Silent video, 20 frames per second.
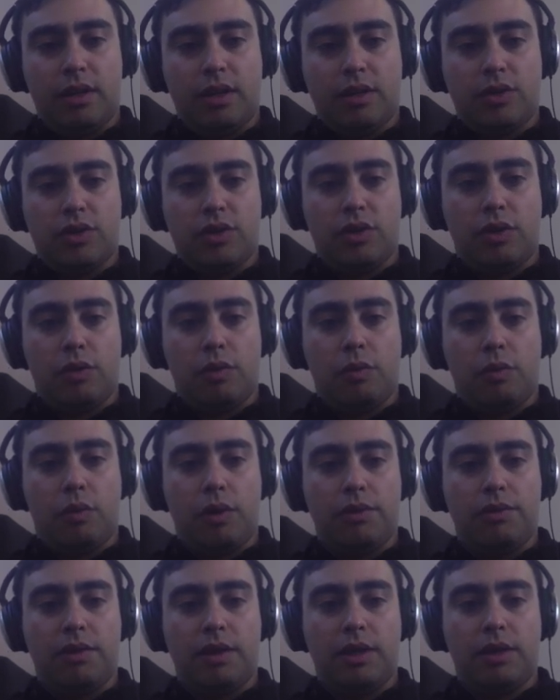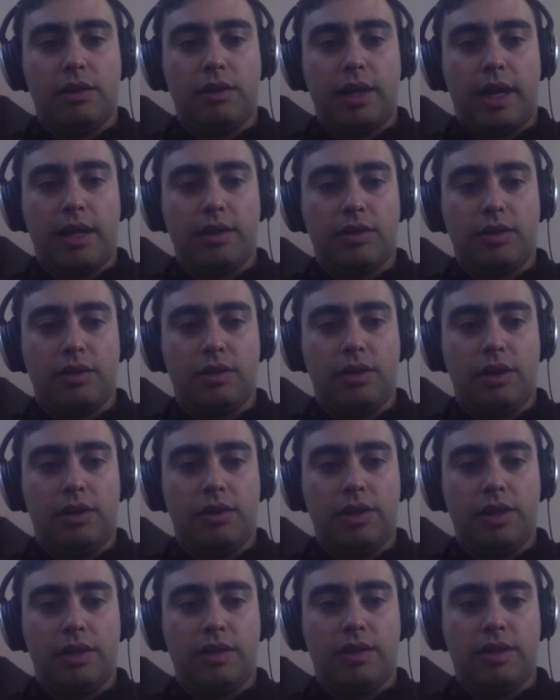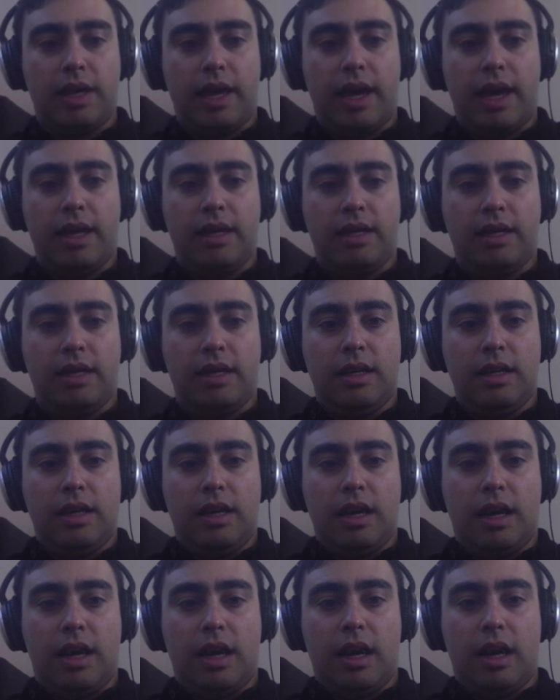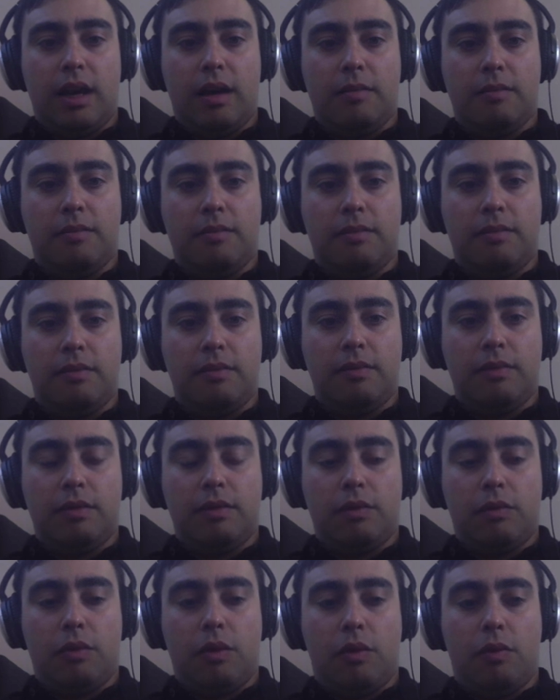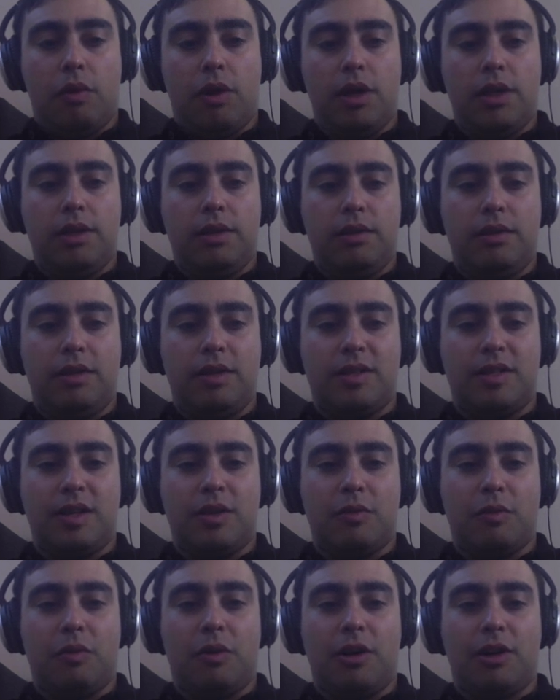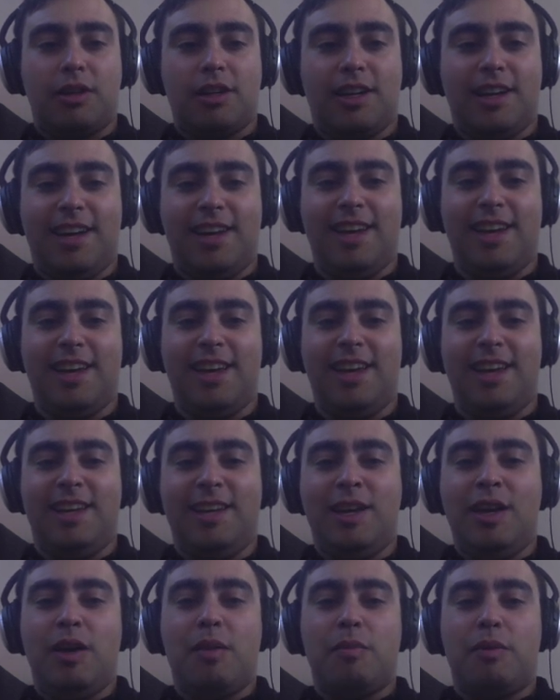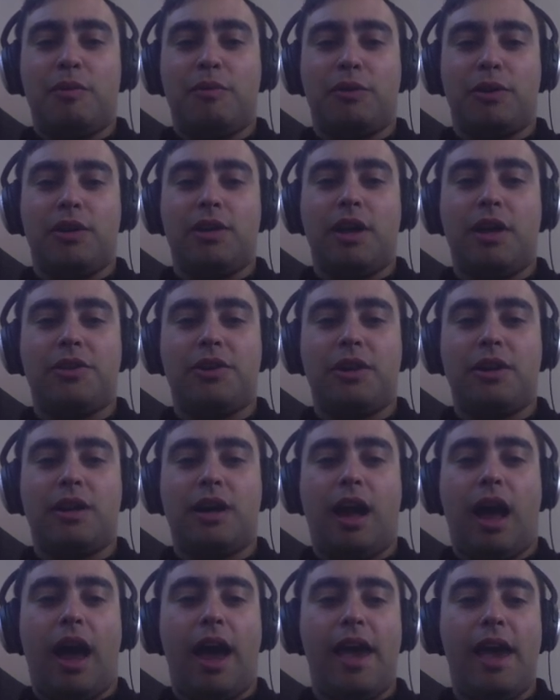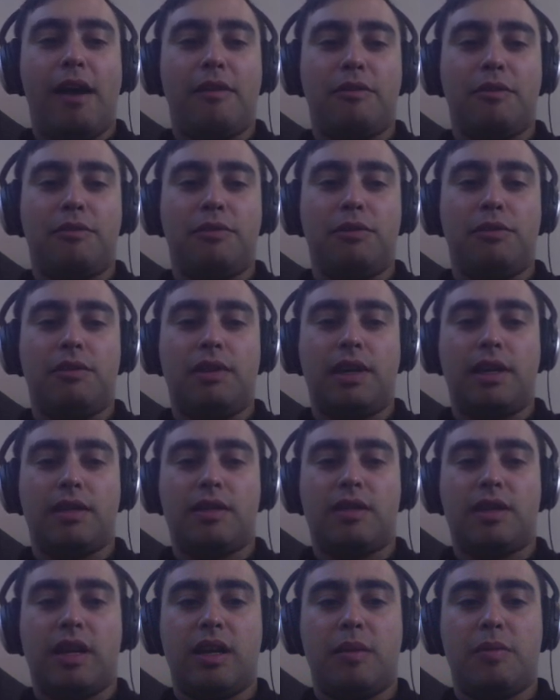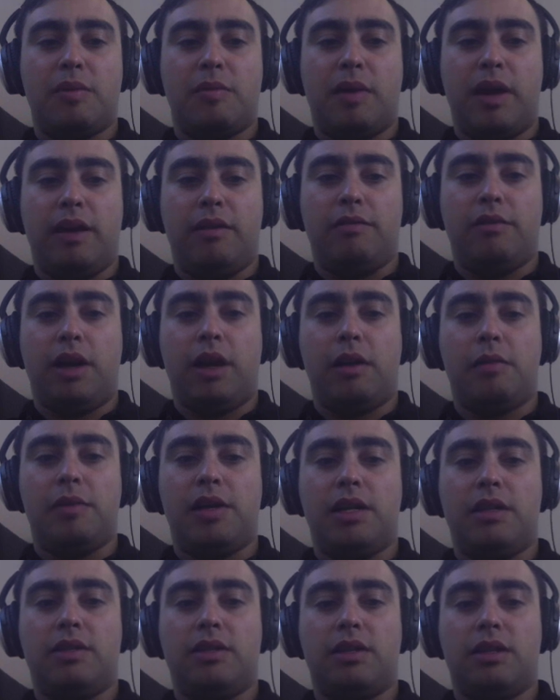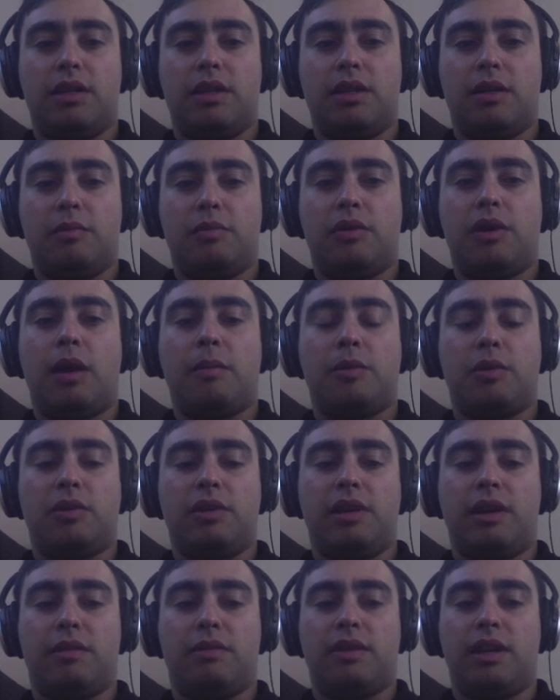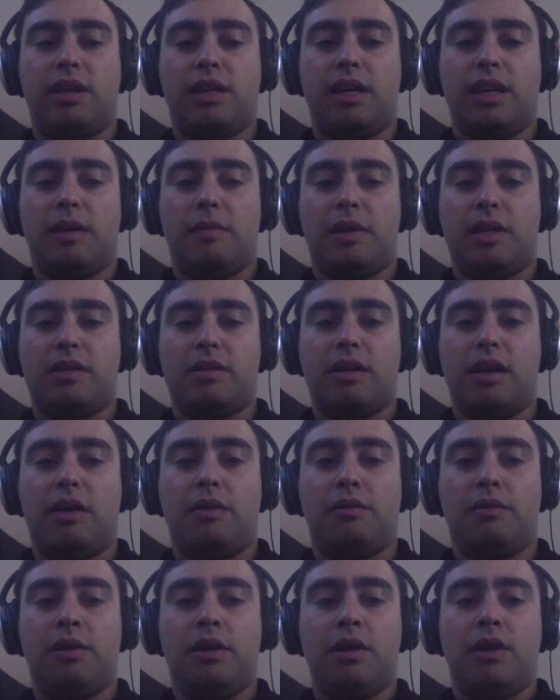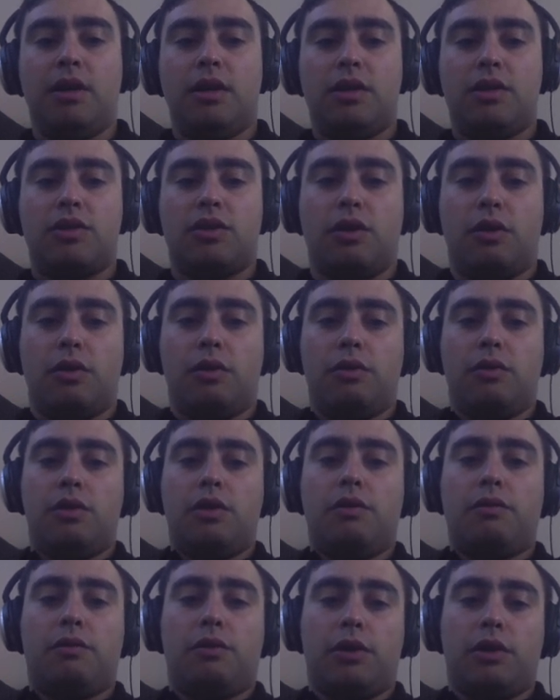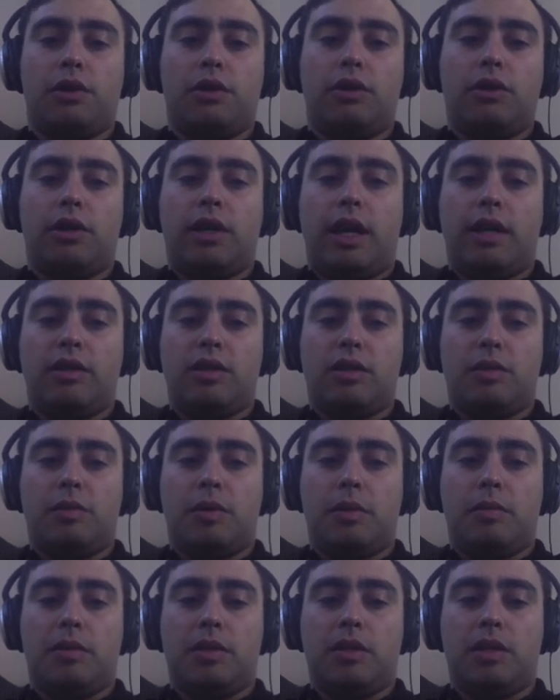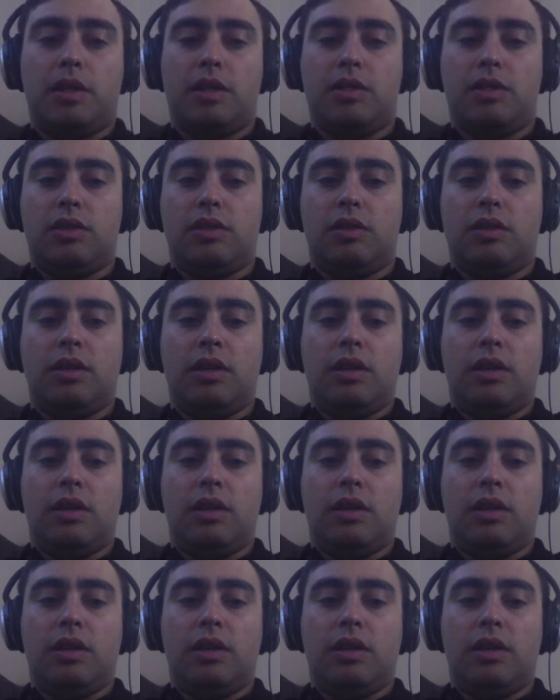So one thing you guys will note is that, one, this didn't work. But for another, I have a few things set up in my environment to properly authenticate myself. So for your guys' purposes,